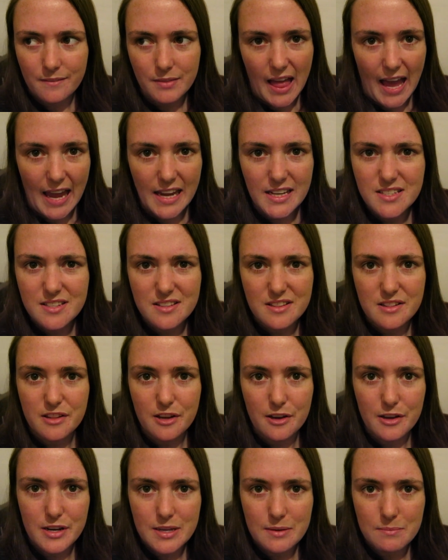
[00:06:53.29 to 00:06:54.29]

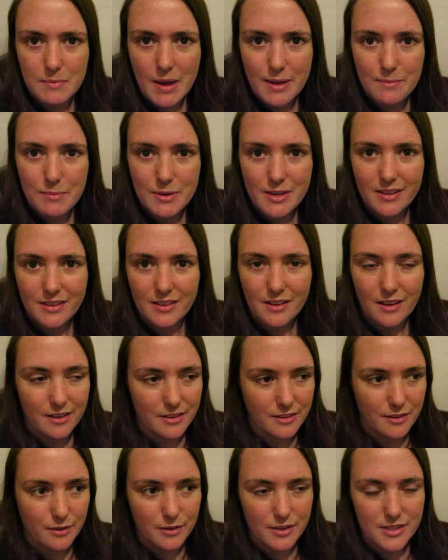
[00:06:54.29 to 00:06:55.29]
8.30 maybe? I
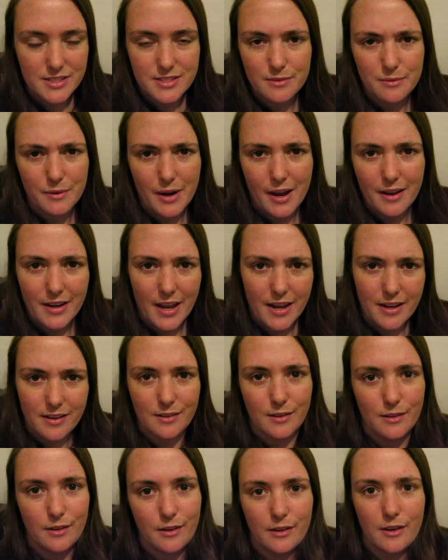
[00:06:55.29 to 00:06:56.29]
don't know, it's around 8
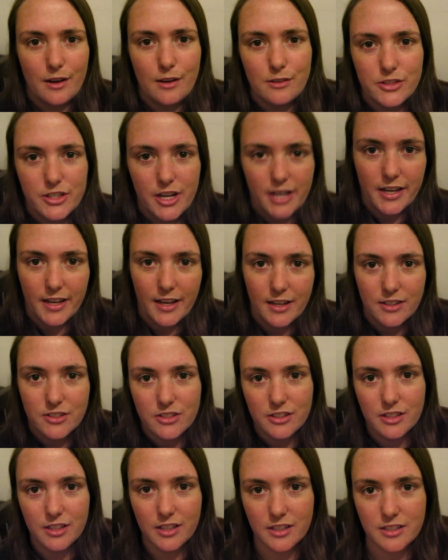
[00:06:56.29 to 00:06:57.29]
o'clock. I'll check
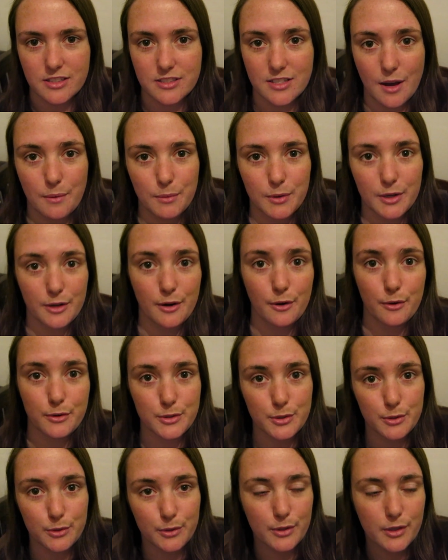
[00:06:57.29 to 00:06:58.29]
actually, because I want to know
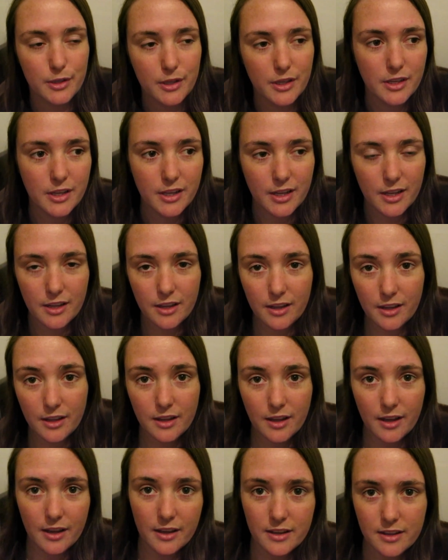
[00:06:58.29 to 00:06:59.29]
too.
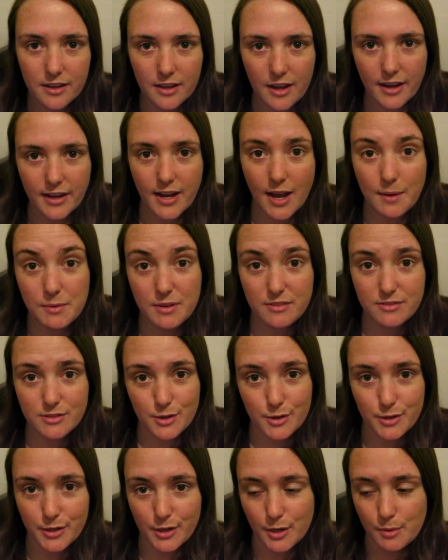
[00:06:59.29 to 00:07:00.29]
I can't believe he's
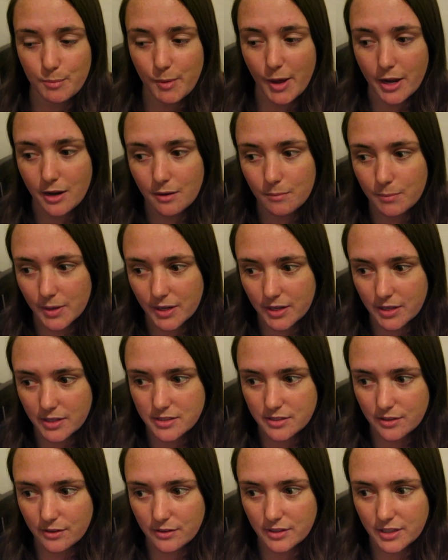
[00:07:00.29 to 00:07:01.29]
already on the bed, but
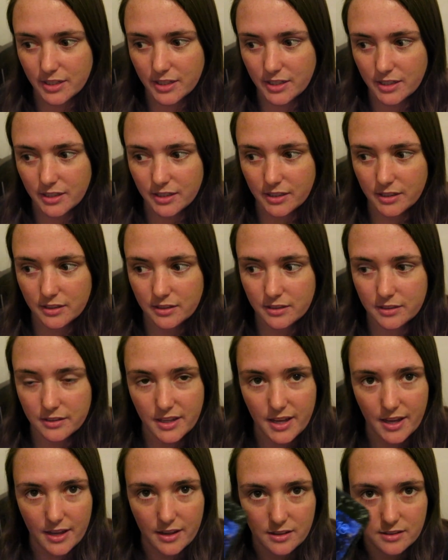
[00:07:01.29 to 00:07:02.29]
it's only,
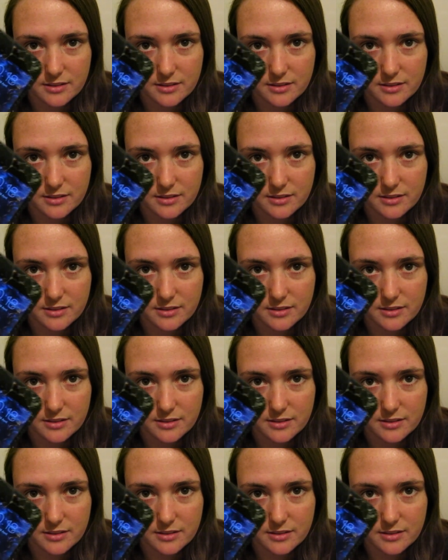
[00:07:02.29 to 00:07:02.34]
yeah,